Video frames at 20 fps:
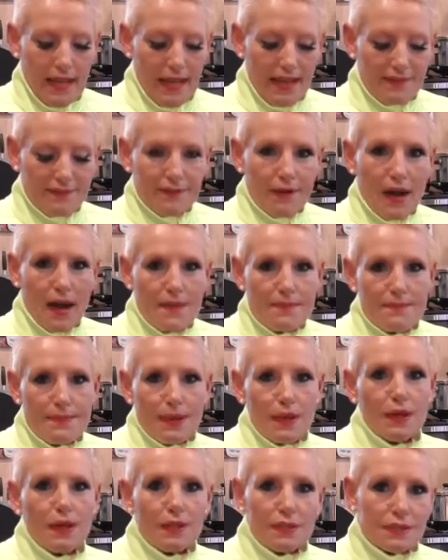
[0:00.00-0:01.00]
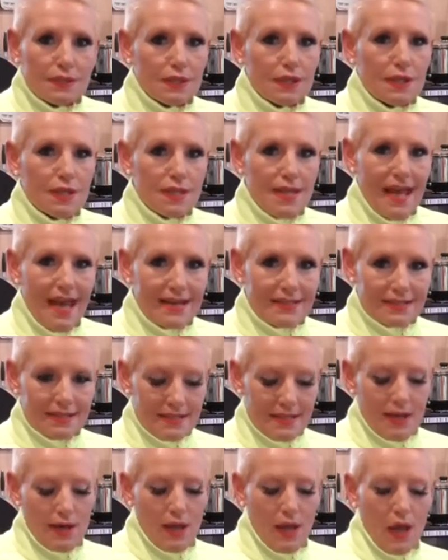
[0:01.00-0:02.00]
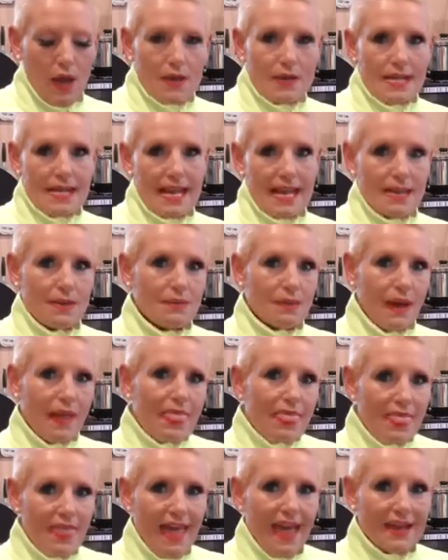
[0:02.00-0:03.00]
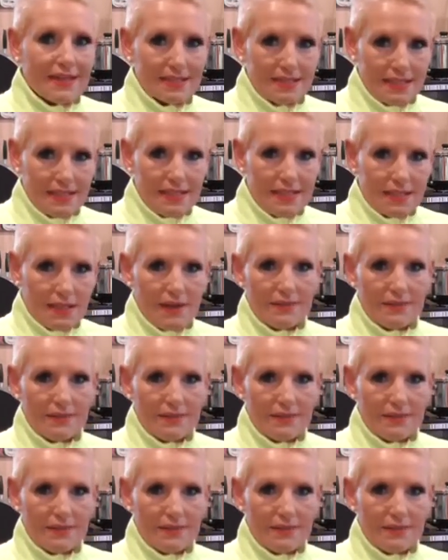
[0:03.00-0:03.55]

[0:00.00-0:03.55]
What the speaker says: If I burn 2,000 and I only eat 1,000,